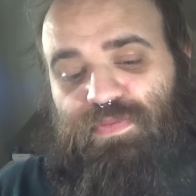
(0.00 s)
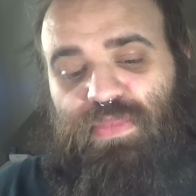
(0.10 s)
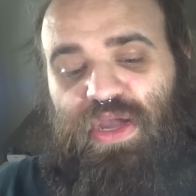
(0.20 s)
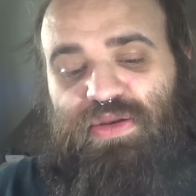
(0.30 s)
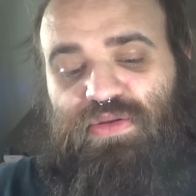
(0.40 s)

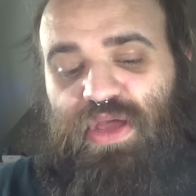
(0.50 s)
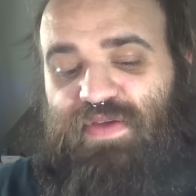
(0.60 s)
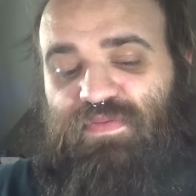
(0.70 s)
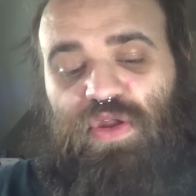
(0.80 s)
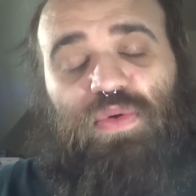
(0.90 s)
I
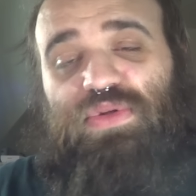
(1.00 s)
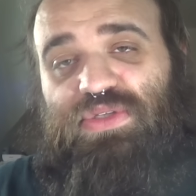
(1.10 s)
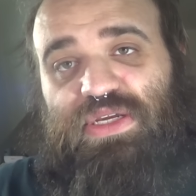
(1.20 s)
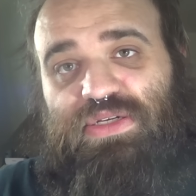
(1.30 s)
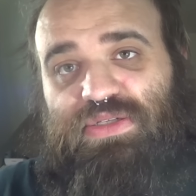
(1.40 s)
have no
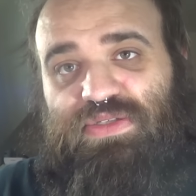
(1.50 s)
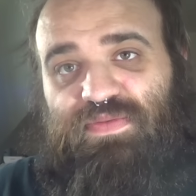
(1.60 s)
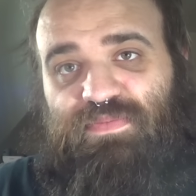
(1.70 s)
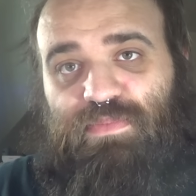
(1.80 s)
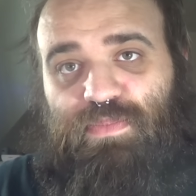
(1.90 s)
intentions
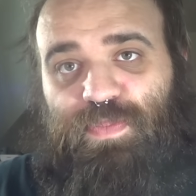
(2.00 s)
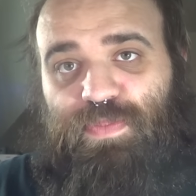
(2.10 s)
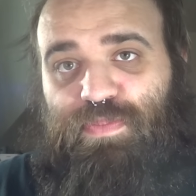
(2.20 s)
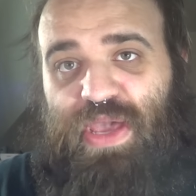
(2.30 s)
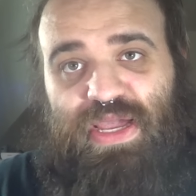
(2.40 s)
of
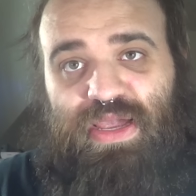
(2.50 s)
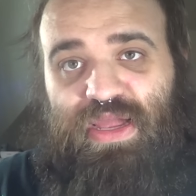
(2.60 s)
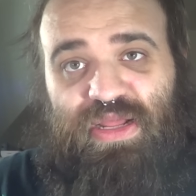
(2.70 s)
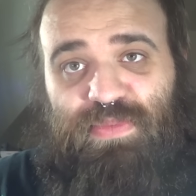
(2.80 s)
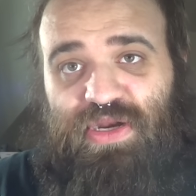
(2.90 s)
begging
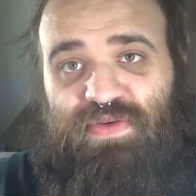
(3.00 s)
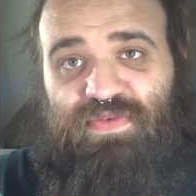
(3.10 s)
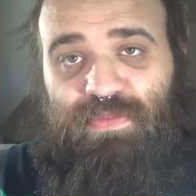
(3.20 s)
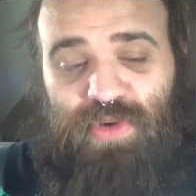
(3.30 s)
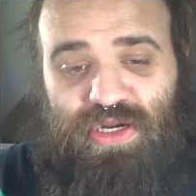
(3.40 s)
anybody
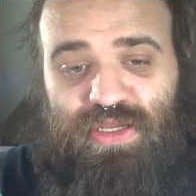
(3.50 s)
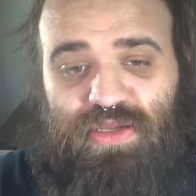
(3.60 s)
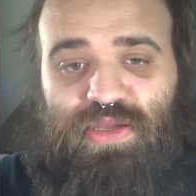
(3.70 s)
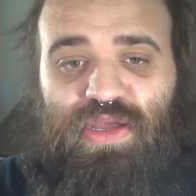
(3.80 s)
for money.